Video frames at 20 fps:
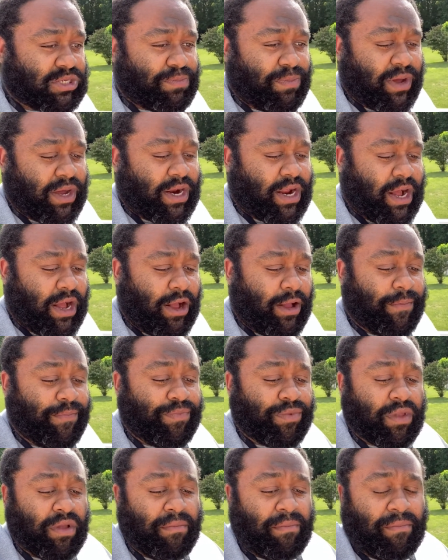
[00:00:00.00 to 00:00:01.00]
But
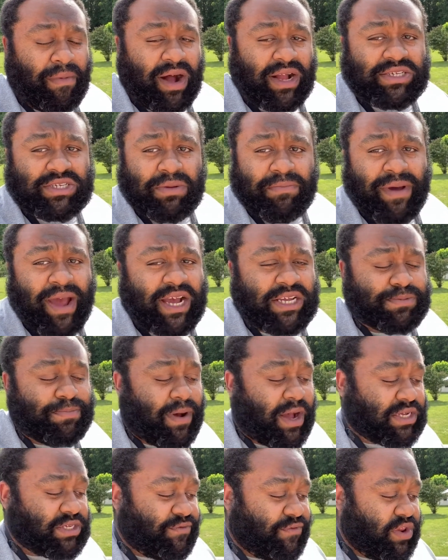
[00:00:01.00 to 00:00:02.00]
um, Monster Bass
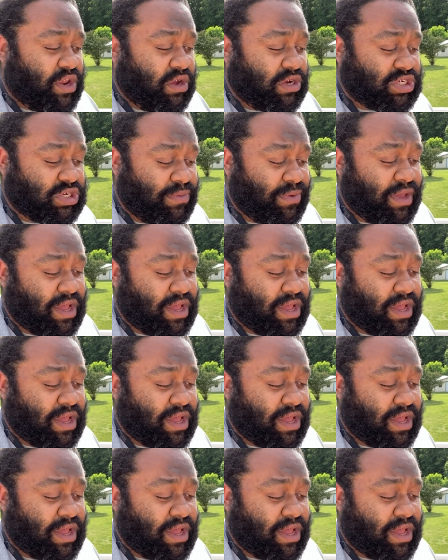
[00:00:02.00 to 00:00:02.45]
Boxing video should be